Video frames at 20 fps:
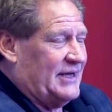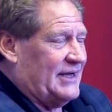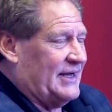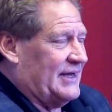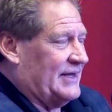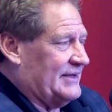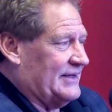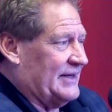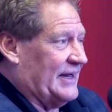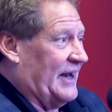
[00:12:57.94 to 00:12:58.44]

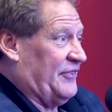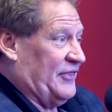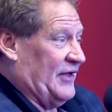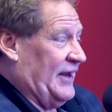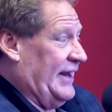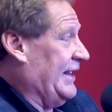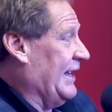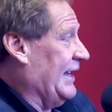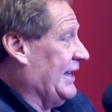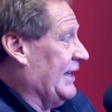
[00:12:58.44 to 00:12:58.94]
Uh, and I
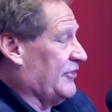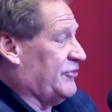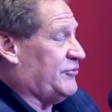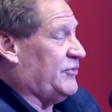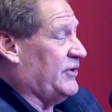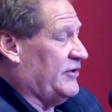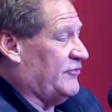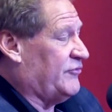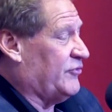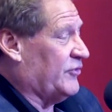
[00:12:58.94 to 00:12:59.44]
thought, Hey, I got
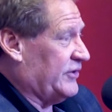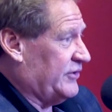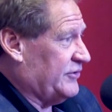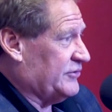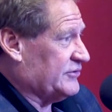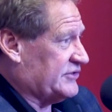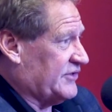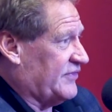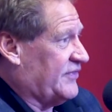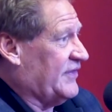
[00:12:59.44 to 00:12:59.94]
three to four
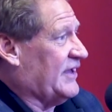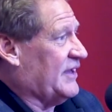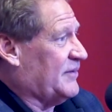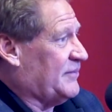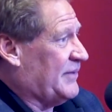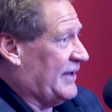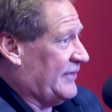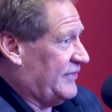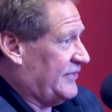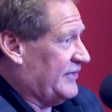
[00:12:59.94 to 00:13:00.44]
years to think
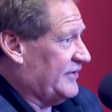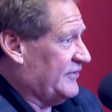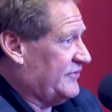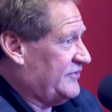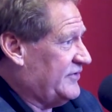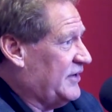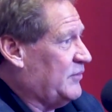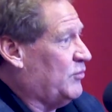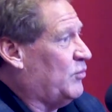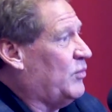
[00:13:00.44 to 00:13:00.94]
about
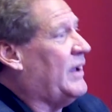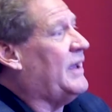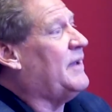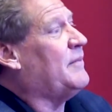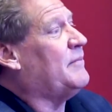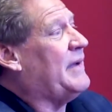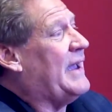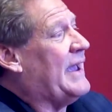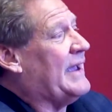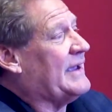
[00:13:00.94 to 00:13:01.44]
this. He
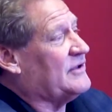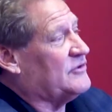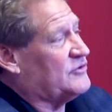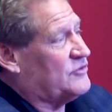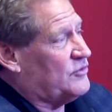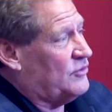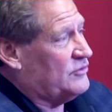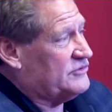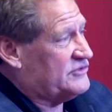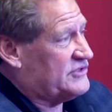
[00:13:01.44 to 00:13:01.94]
went back and
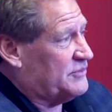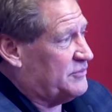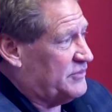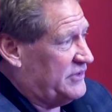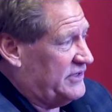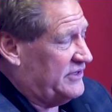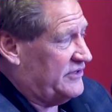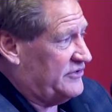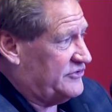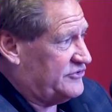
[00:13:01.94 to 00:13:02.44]
told
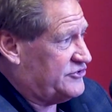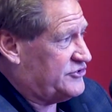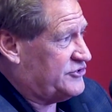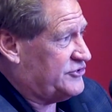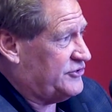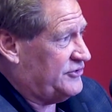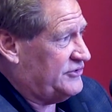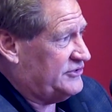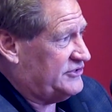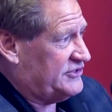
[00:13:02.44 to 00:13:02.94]
someone in his
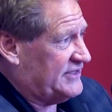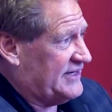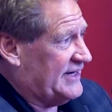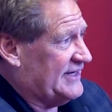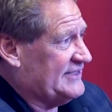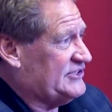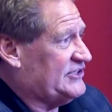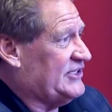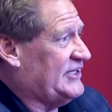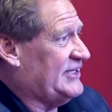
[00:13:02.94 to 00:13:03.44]
church that
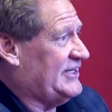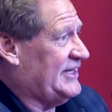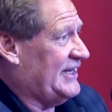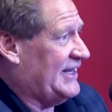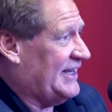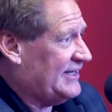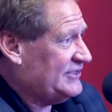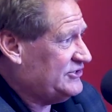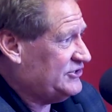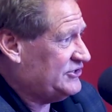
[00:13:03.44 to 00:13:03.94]
I said
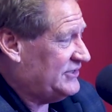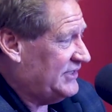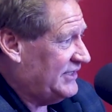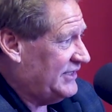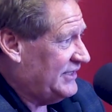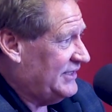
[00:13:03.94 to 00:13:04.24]
yes.